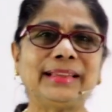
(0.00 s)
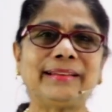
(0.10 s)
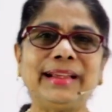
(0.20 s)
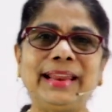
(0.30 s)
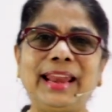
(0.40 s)

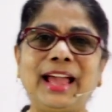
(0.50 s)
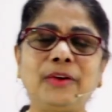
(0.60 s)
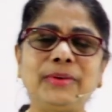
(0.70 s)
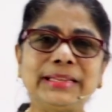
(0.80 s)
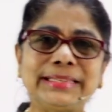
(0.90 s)
Read
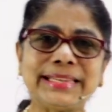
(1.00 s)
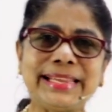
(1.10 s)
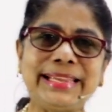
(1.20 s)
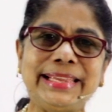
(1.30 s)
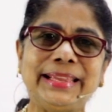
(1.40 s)
aloud and
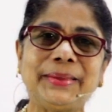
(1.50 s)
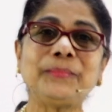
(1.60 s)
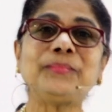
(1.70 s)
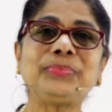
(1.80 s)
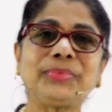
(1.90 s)
see.
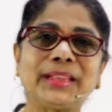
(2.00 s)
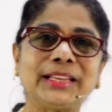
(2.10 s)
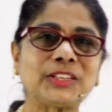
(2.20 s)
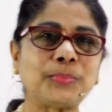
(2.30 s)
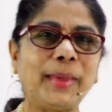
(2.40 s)

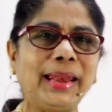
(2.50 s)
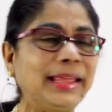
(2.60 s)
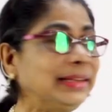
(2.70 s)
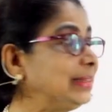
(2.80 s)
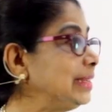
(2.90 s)
Spell
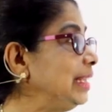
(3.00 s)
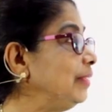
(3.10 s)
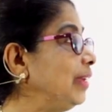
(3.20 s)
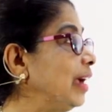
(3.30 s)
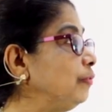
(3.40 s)
and
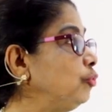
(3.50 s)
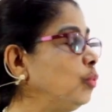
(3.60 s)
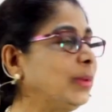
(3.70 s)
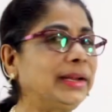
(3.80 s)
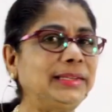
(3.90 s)
see. We have two
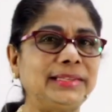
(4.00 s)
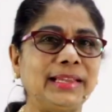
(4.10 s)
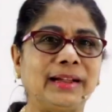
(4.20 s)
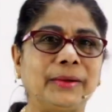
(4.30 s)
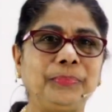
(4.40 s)
words
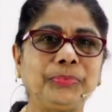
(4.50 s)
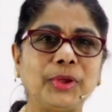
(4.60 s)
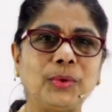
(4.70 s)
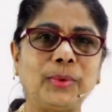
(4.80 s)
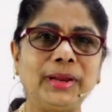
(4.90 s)
here.
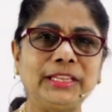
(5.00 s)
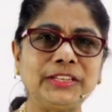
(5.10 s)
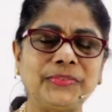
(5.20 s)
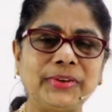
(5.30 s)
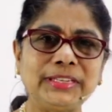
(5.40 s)
What is
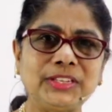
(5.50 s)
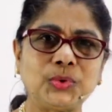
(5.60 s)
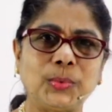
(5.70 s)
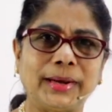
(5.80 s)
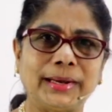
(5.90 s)
this
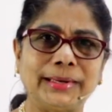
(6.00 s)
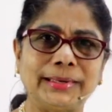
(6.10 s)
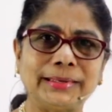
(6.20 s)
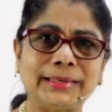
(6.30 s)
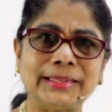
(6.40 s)
first word?
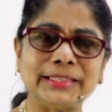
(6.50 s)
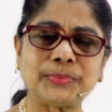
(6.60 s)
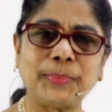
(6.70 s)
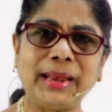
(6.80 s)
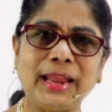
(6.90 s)

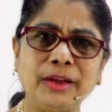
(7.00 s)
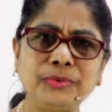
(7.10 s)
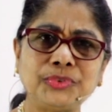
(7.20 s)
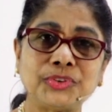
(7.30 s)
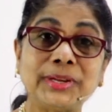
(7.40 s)
Spell
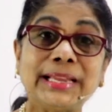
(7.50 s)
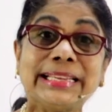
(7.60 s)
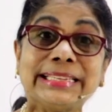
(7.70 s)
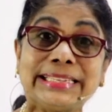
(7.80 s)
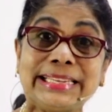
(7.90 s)
out.
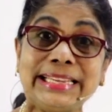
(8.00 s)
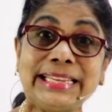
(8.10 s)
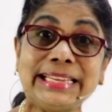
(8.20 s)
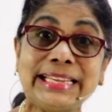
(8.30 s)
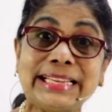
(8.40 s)

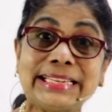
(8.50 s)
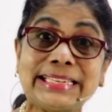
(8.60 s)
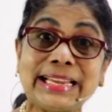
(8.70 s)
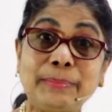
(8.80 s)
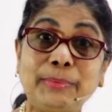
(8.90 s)
T
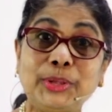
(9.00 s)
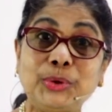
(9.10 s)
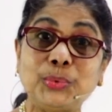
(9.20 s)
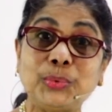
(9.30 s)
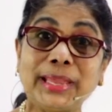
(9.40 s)

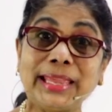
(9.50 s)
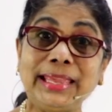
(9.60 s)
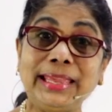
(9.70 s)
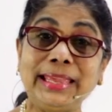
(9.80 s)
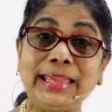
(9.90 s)
W
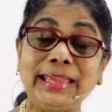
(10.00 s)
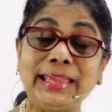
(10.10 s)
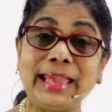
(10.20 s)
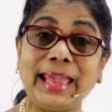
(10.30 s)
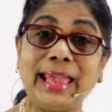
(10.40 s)

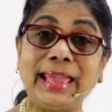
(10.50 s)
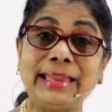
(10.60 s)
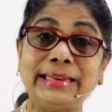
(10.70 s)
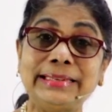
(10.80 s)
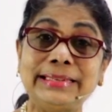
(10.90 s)
E
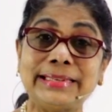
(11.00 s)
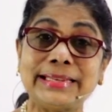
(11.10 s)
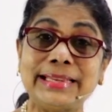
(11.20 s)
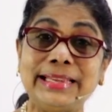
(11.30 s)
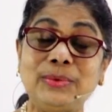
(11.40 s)
N
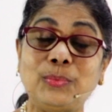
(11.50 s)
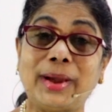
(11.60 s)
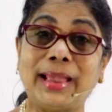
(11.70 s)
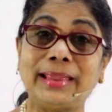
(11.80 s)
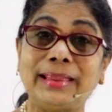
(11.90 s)
T
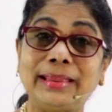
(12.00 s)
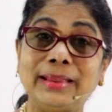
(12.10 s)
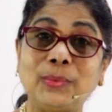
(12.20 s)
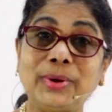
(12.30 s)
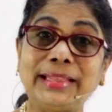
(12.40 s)
Y.
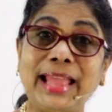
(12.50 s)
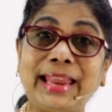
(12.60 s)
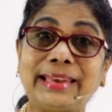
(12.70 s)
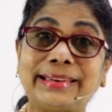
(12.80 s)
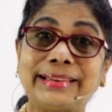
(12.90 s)
What is that?